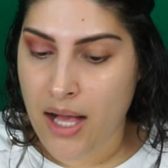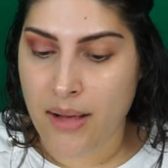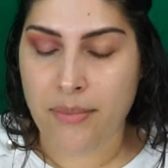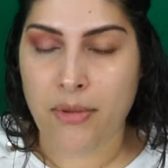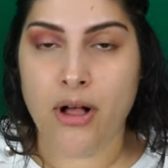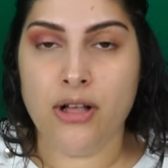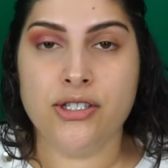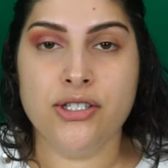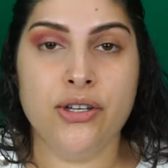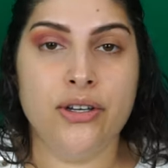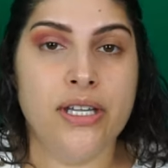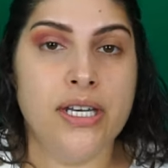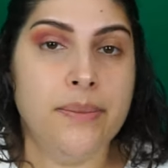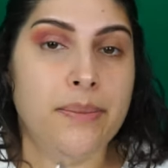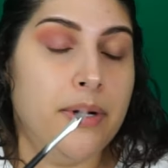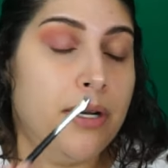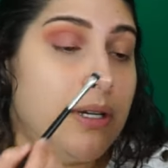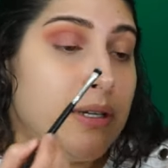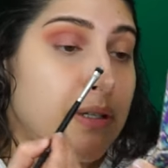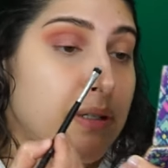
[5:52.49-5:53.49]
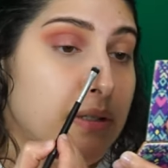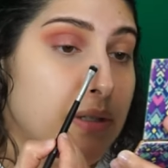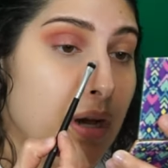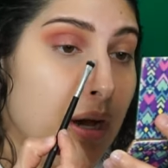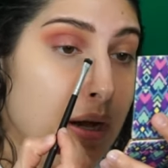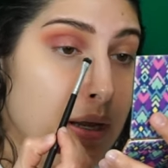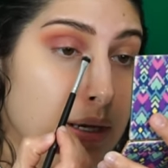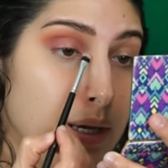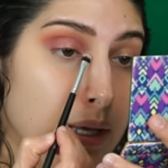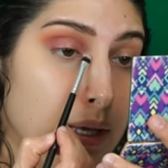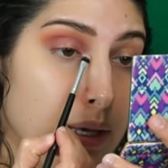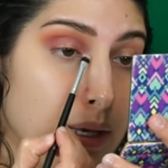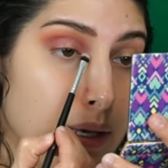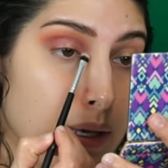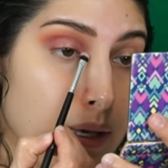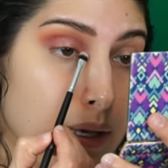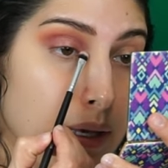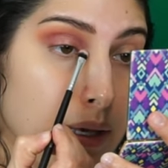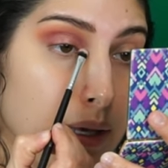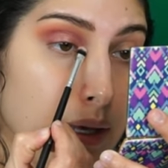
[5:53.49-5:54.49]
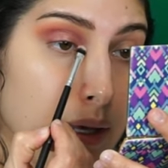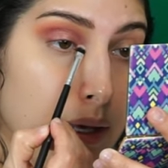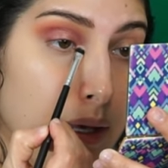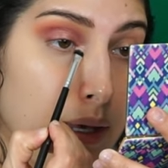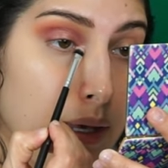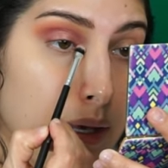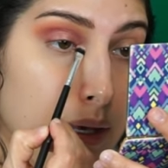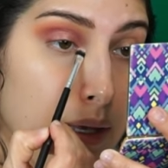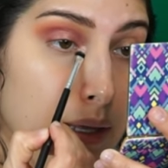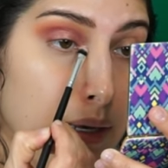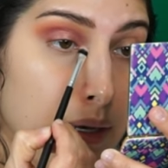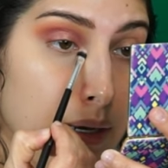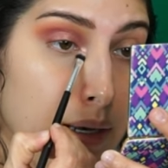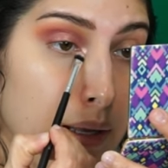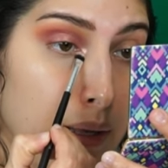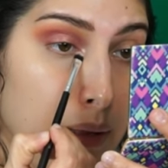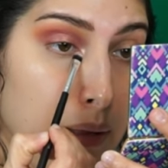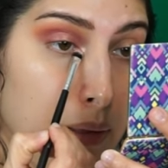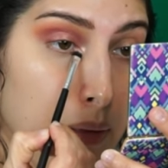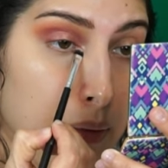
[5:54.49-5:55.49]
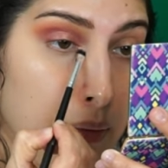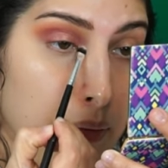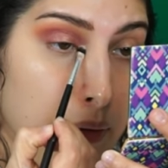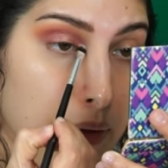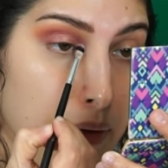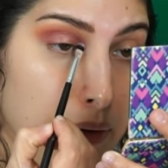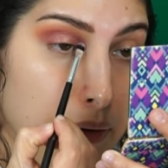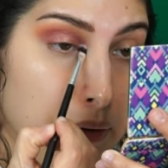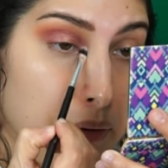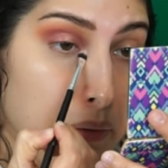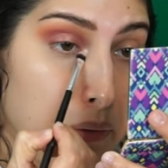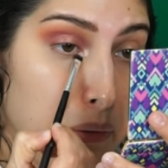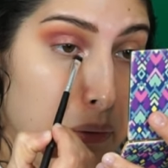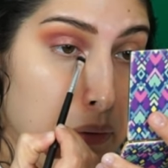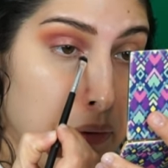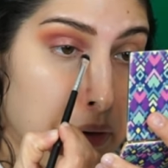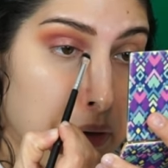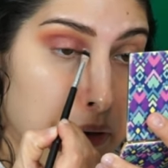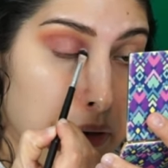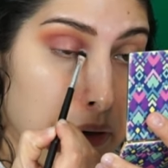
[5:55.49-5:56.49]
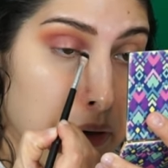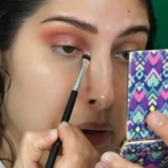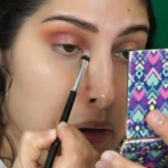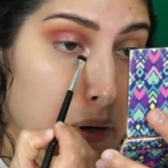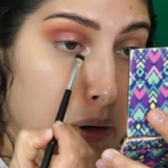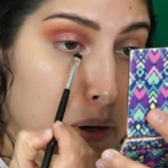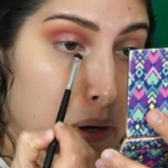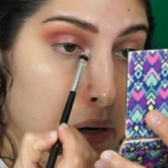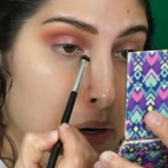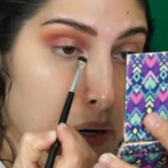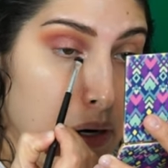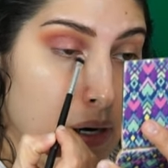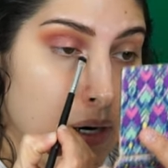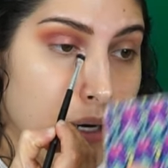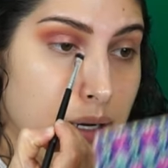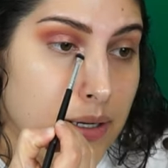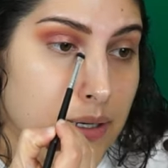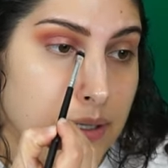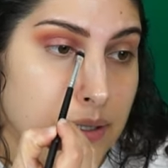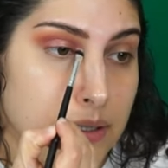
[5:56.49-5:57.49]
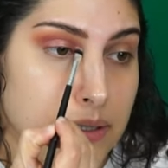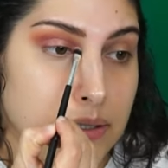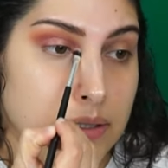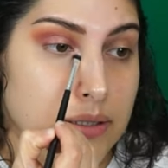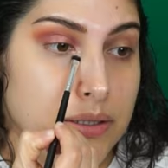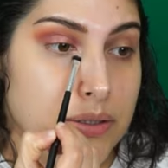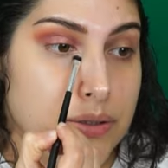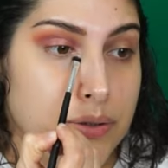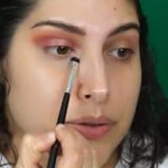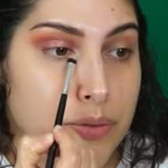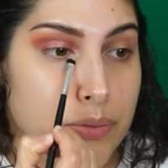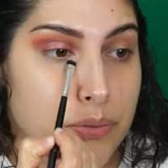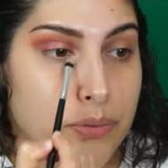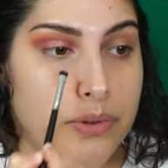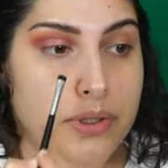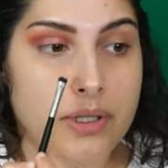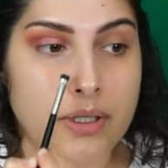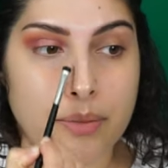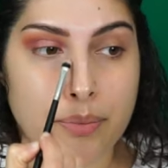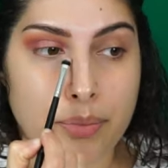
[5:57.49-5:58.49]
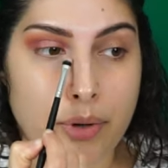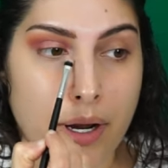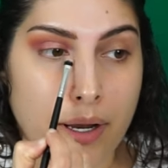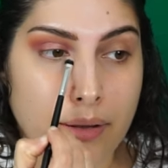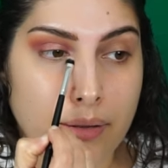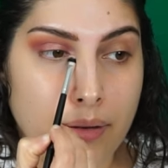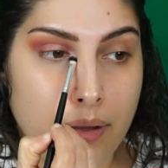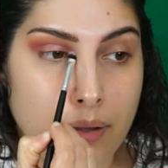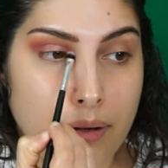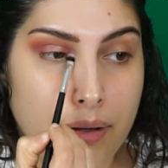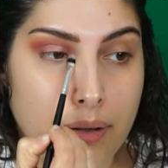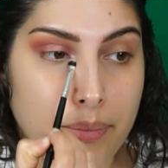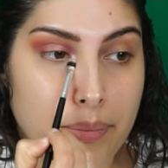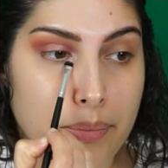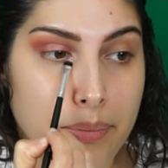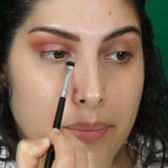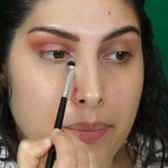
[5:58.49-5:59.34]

I'm also gonna put Tonic in the inner corner to really brighten that up.